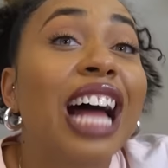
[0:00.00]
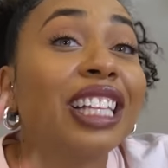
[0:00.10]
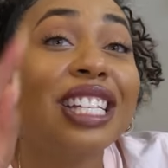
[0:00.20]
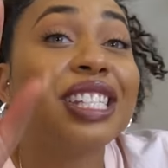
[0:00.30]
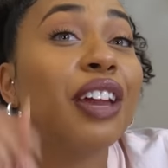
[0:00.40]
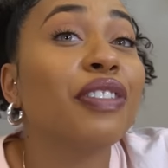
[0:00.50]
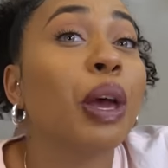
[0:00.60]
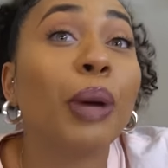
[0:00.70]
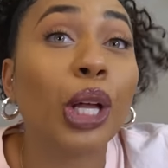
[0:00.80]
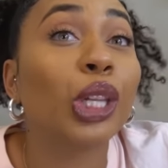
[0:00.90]
at least give
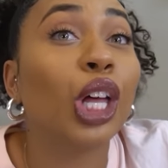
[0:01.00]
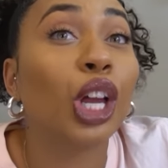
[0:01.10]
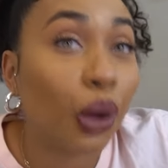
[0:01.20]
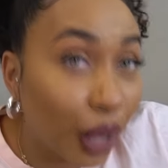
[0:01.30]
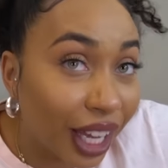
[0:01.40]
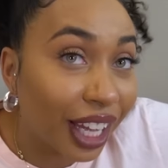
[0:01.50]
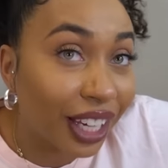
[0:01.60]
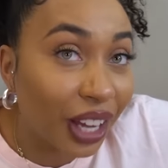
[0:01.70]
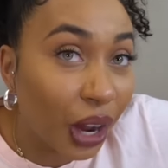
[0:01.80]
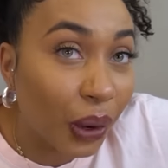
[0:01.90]
them a little
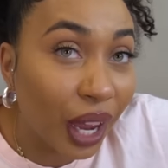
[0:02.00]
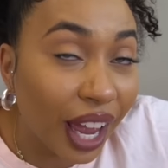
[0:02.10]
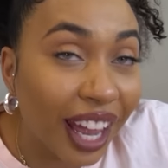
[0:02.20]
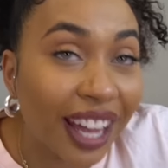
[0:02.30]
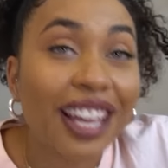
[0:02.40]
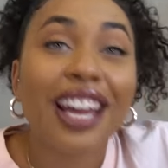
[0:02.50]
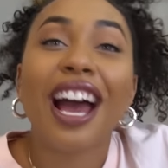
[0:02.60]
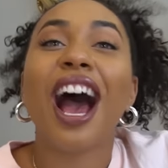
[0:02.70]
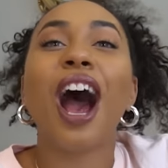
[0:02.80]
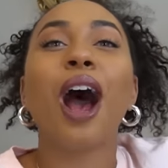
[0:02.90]
hint, okay?
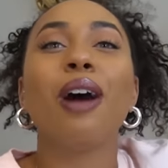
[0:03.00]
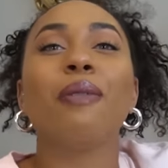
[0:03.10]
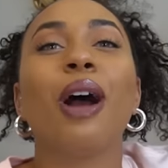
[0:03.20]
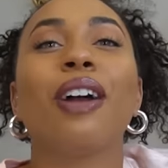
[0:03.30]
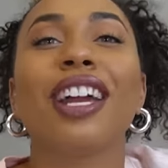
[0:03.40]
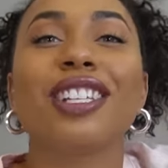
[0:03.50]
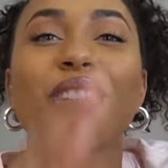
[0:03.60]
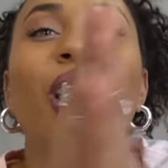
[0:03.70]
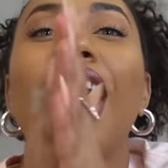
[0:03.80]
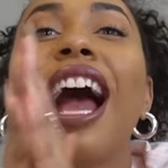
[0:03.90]
All right,
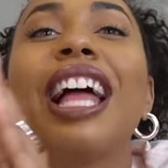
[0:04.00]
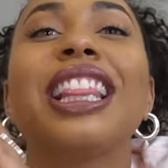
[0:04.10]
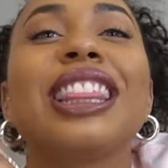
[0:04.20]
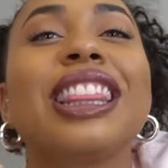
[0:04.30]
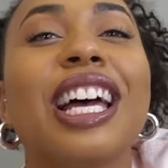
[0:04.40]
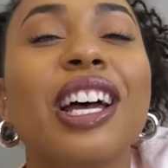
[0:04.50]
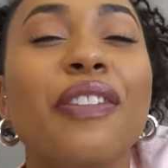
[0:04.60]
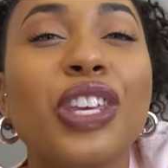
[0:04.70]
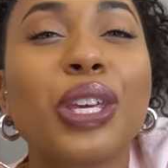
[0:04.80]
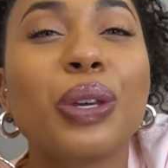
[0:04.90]
y'all, I
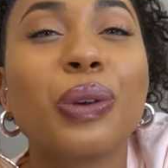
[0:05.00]
love you.